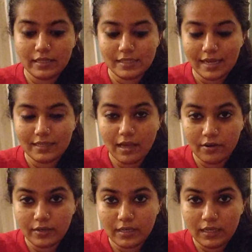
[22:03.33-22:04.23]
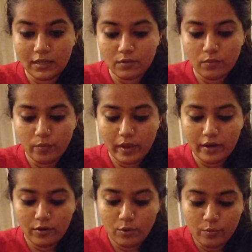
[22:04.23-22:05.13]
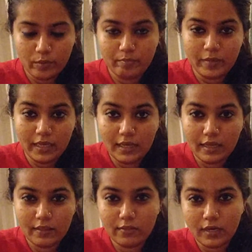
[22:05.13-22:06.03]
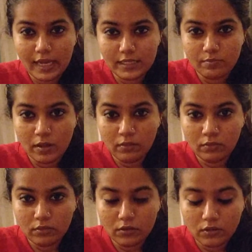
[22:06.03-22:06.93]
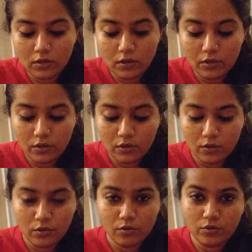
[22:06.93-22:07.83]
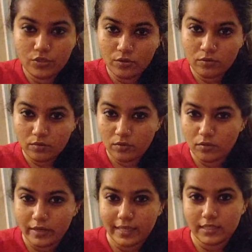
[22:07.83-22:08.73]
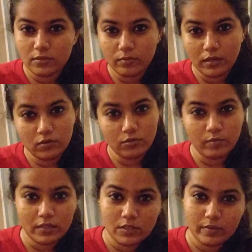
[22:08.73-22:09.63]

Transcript: is at currently, where you would be in the next month or so, next 1 or 2 months.